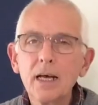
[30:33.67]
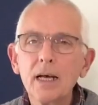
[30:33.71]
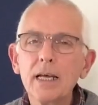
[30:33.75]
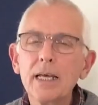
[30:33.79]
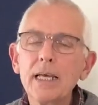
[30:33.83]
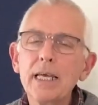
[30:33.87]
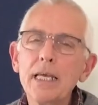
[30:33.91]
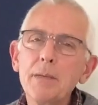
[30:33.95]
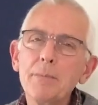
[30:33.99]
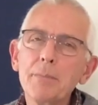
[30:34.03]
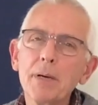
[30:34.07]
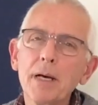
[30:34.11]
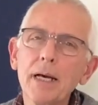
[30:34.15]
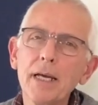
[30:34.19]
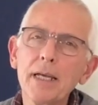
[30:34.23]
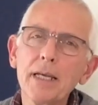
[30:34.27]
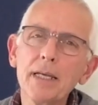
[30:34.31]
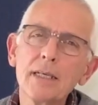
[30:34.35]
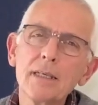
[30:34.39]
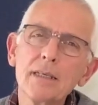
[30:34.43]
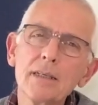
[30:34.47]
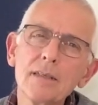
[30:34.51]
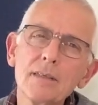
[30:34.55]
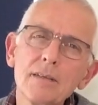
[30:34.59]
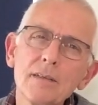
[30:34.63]
eBay
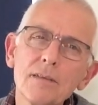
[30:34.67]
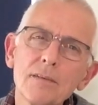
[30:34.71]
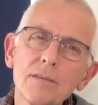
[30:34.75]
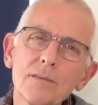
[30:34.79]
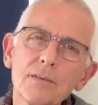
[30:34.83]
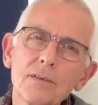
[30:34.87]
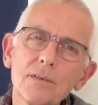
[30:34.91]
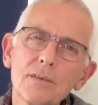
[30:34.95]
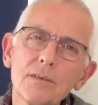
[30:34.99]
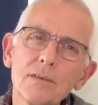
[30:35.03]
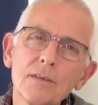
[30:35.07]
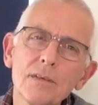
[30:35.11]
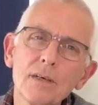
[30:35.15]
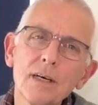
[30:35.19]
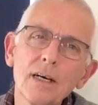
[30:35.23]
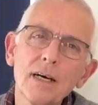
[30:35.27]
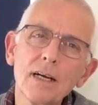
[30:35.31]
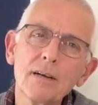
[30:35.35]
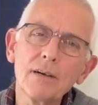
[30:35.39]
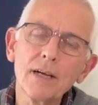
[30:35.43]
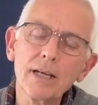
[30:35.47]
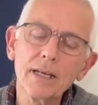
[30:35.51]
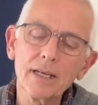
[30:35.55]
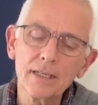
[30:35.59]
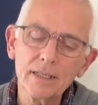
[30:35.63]
for, I
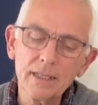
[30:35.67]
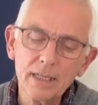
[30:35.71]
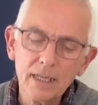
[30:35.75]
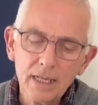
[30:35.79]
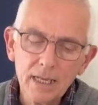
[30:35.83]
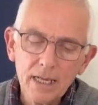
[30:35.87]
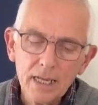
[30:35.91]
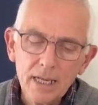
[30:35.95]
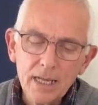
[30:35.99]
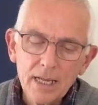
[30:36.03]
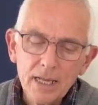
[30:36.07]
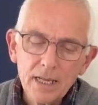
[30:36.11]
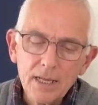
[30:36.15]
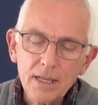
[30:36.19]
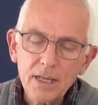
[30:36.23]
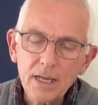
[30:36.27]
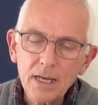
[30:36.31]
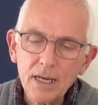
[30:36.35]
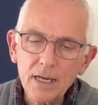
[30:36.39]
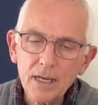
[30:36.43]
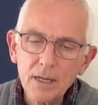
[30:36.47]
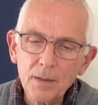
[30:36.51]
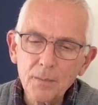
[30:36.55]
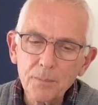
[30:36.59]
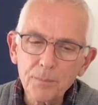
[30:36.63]
reckon.
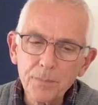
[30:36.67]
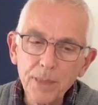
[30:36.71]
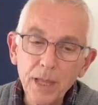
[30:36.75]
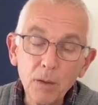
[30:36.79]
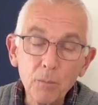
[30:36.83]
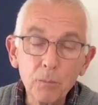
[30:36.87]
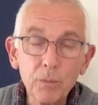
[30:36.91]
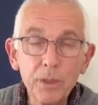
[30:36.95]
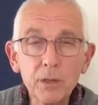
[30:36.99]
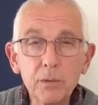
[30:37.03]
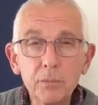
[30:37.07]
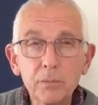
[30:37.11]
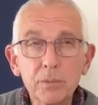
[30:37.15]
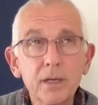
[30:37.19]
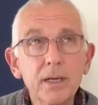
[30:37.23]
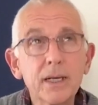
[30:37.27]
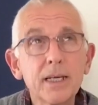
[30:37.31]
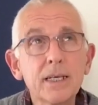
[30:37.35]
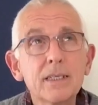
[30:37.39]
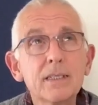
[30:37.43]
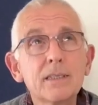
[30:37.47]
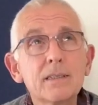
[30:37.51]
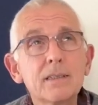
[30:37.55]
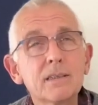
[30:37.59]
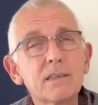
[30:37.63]
That wheel
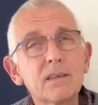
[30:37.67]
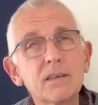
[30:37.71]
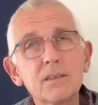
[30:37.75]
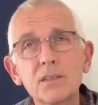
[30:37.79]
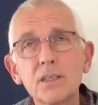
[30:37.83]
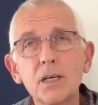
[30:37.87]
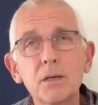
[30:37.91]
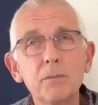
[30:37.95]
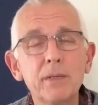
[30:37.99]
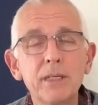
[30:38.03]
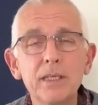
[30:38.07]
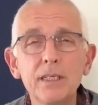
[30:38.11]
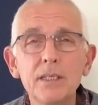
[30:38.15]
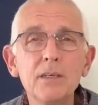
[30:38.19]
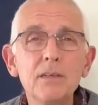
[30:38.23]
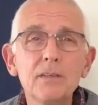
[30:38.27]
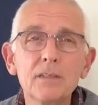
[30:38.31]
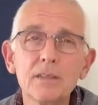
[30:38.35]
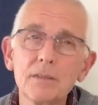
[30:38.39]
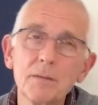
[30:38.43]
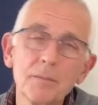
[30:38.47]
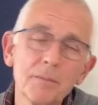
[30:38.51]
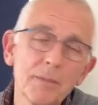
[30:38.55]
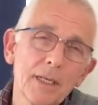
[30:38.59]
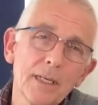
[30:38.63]
brace, because nobody
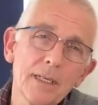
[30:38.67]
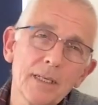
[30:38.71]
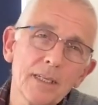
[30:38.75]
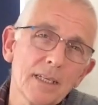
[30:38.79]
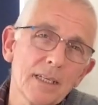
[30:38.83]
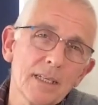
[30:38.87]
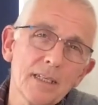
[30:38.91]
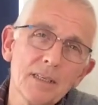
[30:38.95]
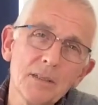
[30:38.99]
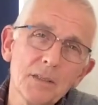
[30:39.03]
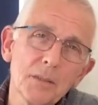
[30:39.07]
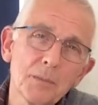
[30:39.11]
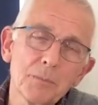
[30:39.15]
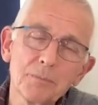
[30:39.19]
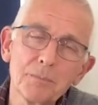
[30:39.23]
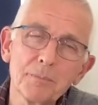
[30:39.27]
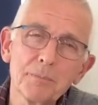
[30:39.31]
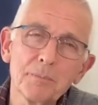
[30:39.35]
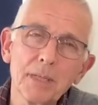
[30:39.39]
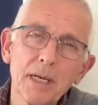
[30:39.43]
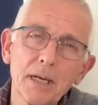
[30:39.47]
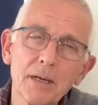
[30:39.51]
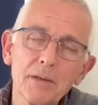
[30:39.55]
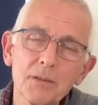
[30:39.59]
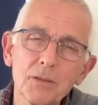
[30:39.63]
uses them, they use
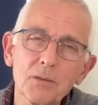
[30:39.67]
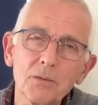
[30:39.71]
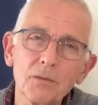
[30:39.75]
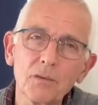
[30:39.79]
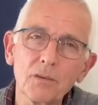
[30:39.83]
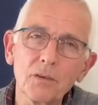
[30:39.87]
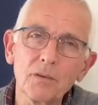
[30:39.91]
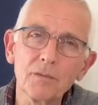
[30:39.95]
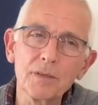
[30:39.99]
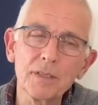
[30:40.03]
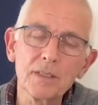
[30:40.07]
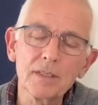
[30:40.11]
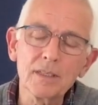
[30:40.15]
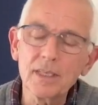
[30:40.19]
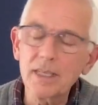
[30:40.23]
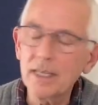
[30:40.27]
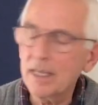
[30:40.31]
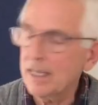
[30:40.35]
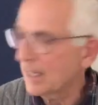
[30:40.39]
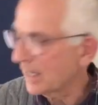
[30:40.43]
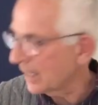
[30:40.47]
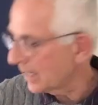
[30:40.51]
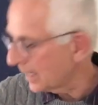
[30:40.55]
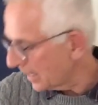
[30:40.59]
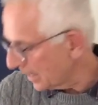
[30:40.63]
power tools
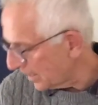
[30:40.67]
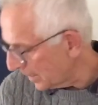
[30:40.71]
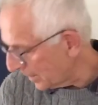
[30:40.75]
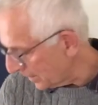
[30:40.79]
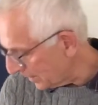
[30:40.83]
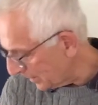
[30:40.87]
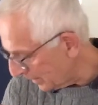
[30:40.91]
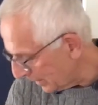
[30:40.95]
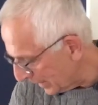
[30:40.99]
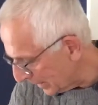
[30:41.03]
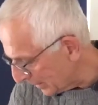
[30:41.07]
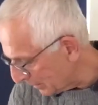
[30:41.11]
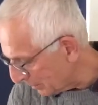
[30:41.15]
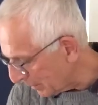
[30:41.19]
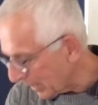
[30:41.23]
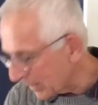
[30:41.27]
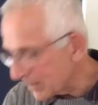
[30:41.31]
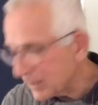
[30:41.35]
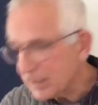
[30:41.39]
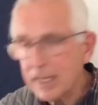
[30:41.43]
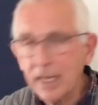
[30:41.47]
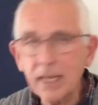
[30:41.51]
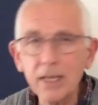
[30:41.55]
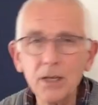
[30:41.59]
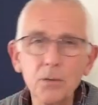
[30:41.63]
obviously, is
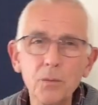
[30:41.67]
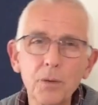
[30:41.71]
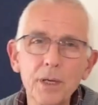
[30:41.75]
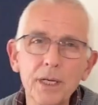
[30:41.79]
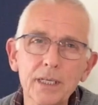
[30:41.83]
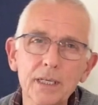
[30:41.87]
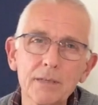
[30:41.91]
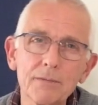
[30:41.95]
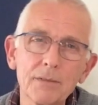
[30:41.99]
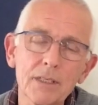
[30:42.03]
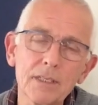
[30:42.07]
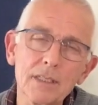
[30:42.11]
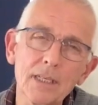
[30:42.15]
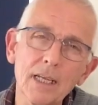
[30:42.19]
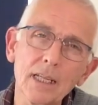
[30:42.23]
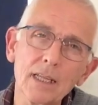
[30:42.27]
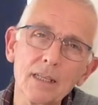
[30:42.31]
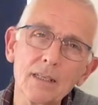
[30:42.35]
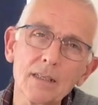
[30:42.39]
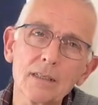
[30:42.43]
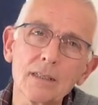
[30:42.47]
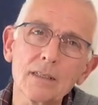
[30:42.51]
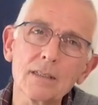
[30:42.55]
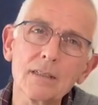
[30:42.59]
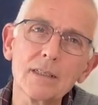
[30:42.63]
about 10 quid. I've just had a
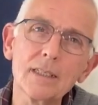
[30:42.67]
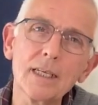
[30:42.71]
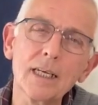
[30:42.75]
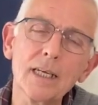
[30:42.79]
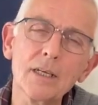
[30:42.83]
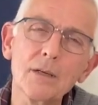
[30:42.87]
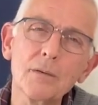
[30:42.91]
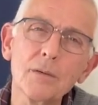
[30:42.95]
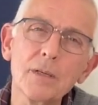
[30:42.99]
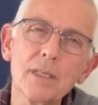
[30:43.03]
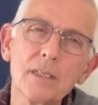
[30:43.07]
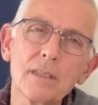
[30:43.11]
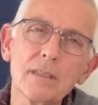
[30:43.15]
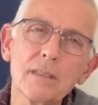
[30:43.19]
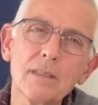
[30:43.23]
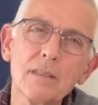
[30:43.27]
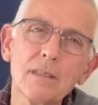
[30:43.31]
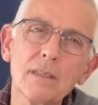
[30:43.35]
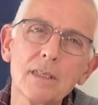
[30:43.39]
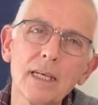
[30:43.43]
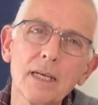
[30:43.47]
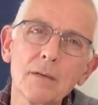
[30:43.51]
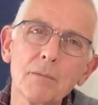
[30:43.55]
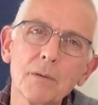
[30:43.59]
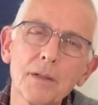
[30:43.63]
look, 10 quid, you
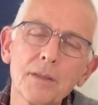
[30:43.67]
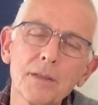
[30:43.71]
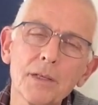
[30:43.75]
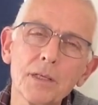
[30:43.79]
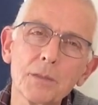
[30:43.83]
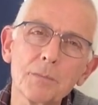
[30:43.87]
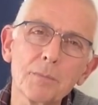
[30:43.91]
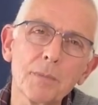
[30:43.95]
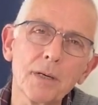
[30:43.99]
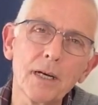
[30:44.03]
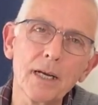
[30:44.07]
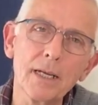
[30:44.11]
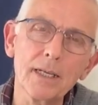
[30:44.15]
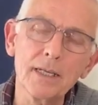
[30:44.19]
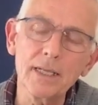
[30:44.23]
can get one of those by it